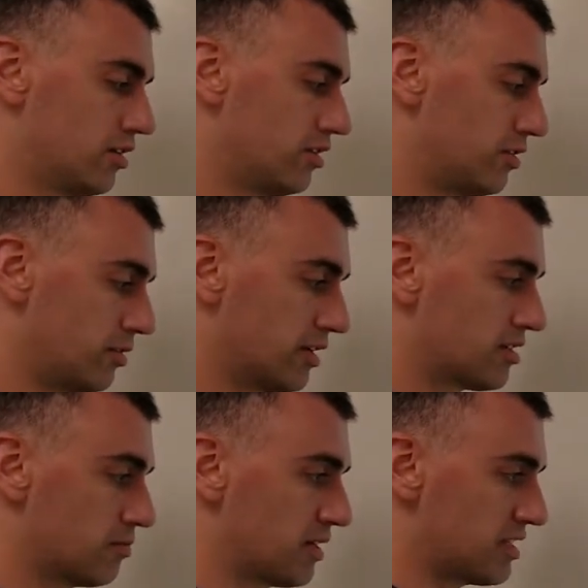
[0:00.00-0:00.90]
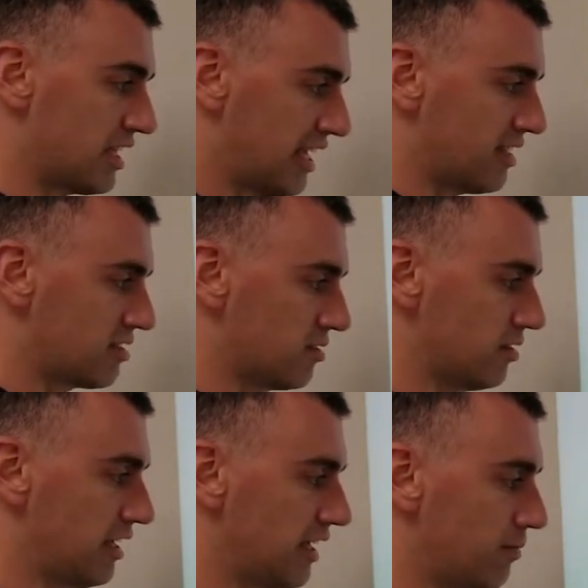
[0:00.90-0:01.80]
units must cancel,
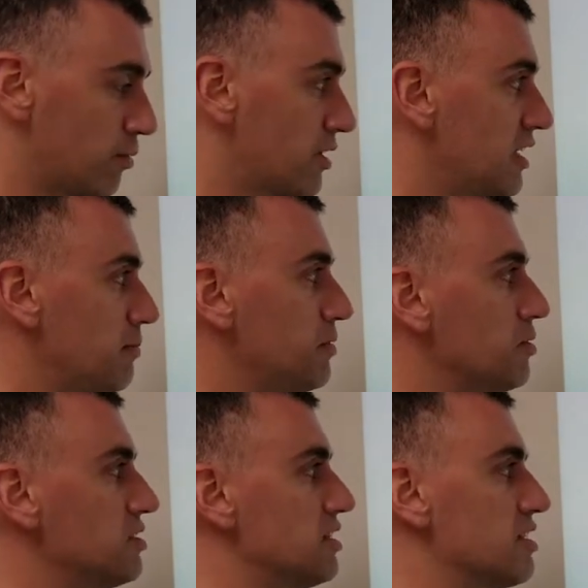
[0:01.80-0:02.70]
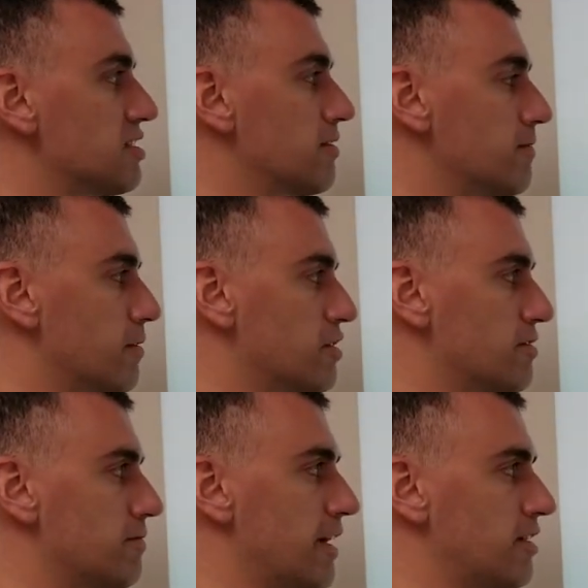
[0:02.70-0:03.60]
and we'll keep using this conversion
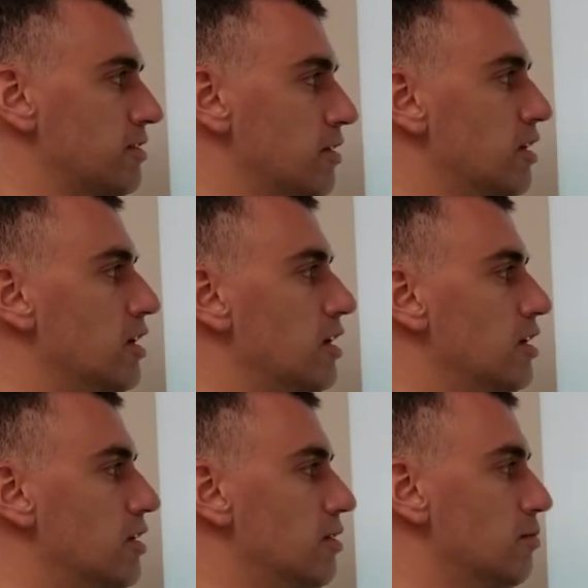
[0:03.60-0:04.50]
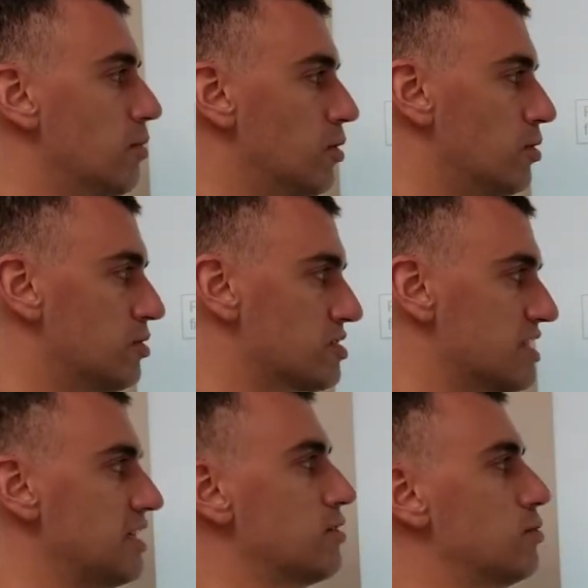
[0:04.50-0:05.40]
factor. Moles
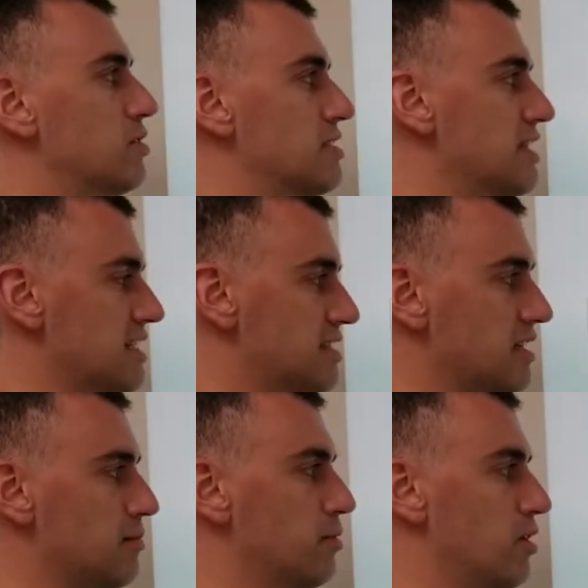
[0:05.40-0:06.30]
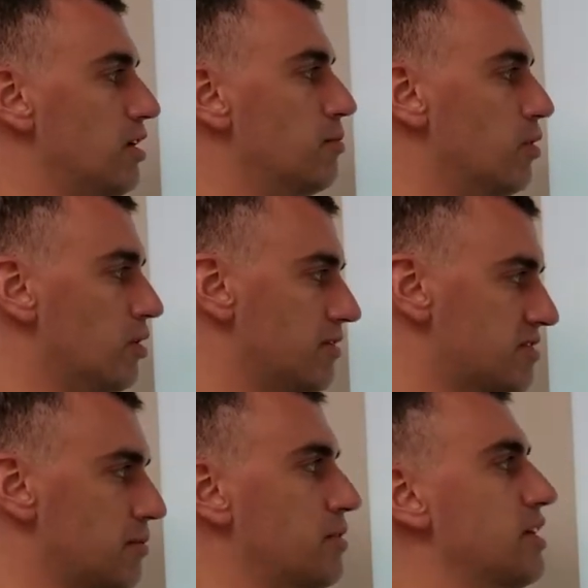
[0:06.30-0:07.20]
equals this number. A mole of
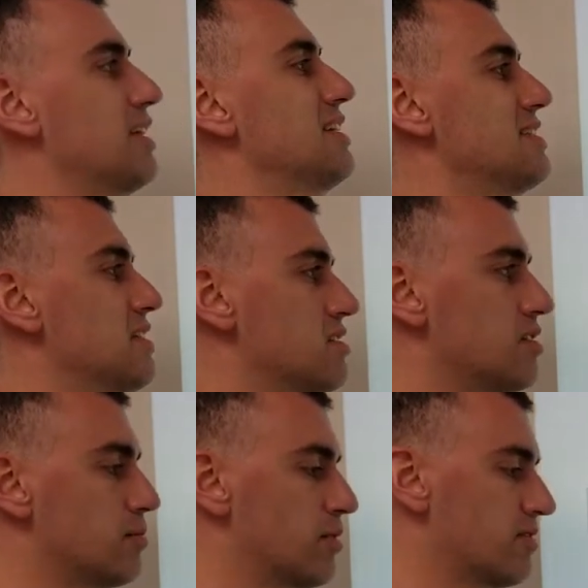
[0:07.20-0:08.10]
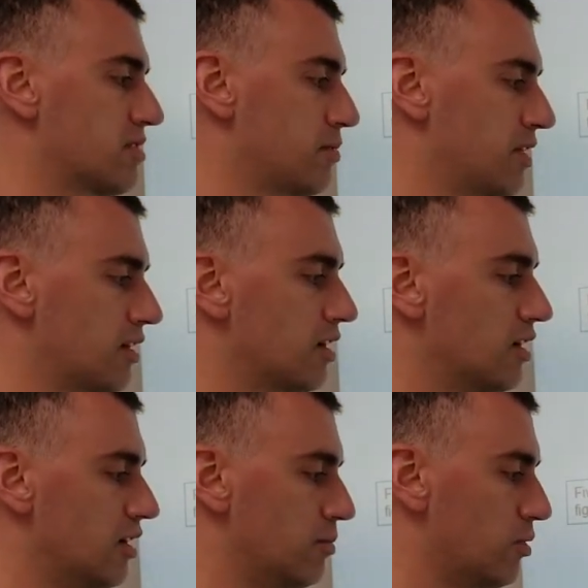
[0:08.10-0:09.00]
something is this number of something.
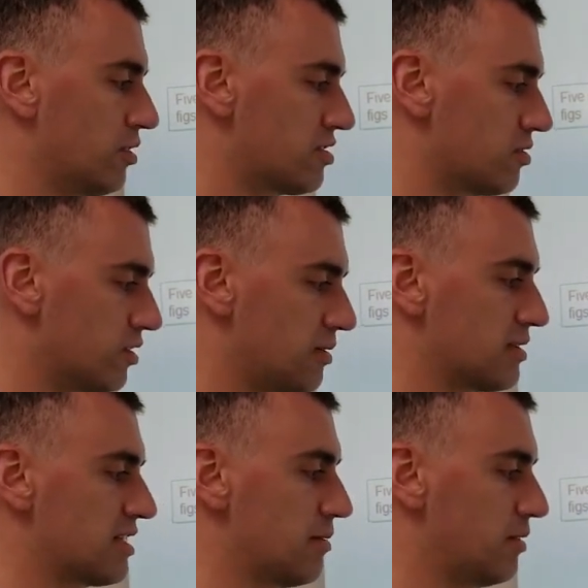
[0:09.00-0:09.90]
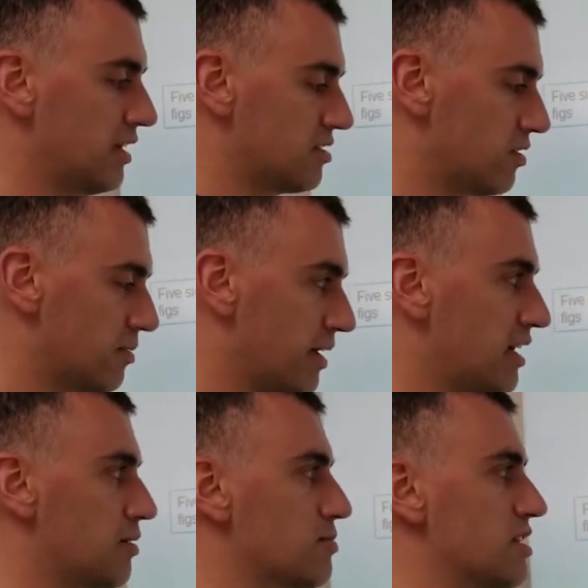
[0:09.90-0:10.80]
A mole of sodium is that many sodium
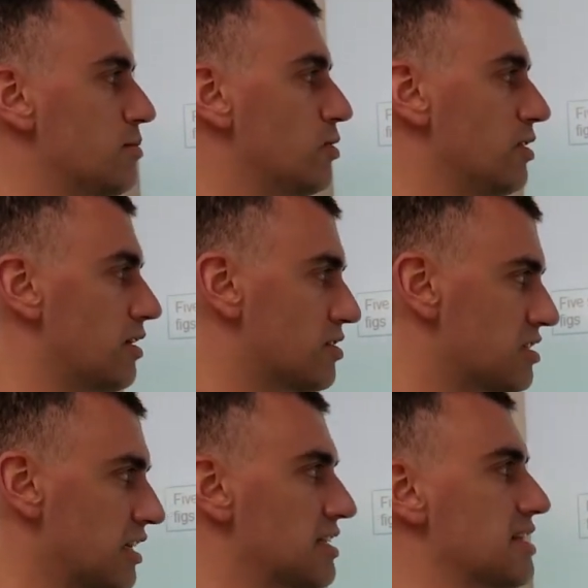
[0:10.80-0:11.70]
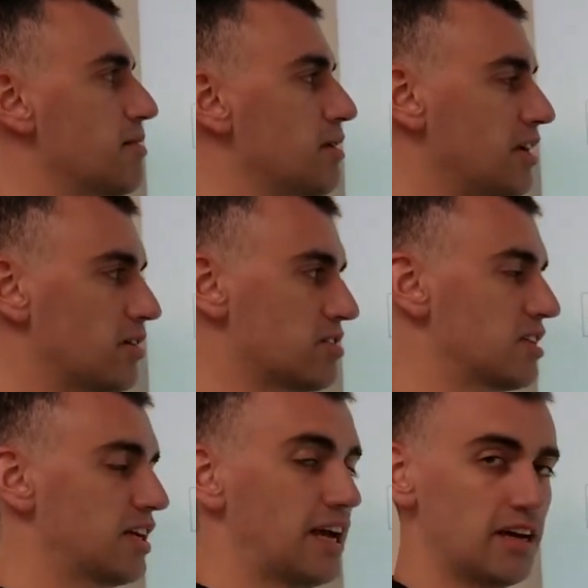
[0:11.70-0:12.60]
atoms. A mole of arsenic is that many
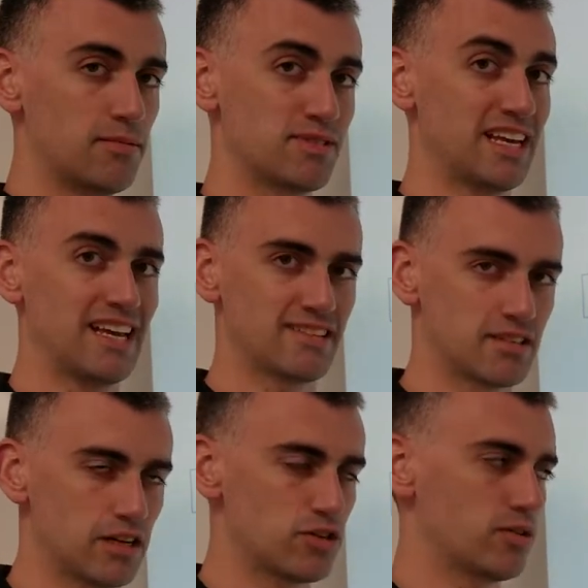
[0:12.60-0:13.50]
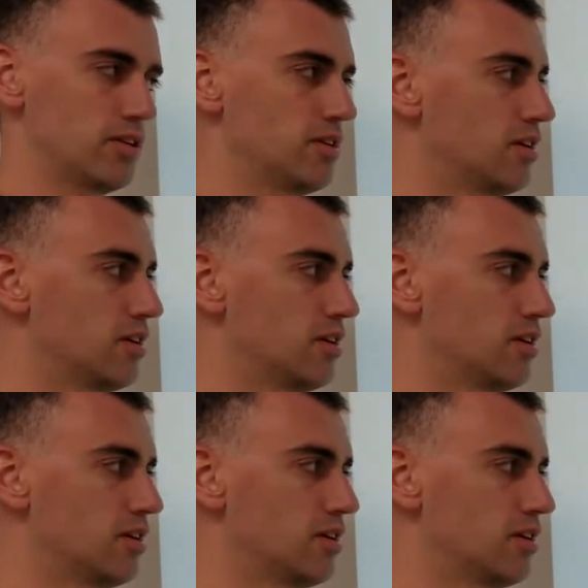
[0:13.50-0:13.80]
arsenic atoms, etc.